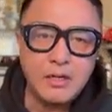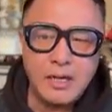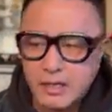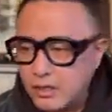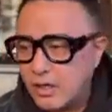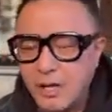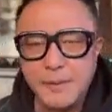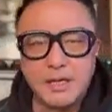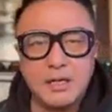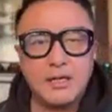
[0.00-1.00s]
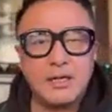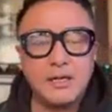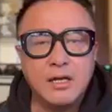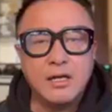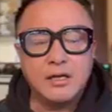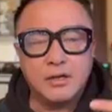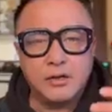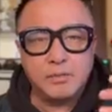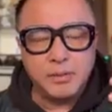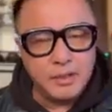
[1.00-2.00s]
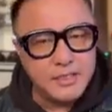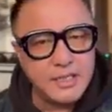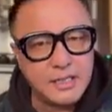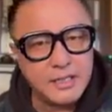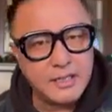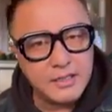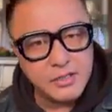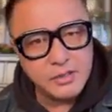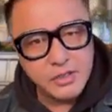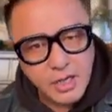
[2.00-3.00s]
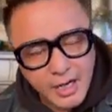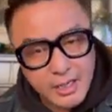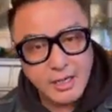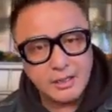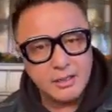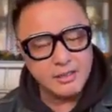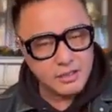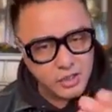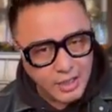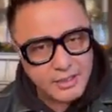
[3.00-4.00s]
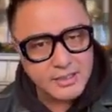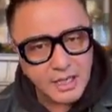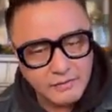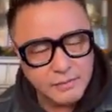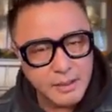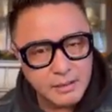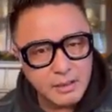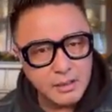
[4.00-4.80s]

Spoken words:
economically, you know, politically, is the Chinese government.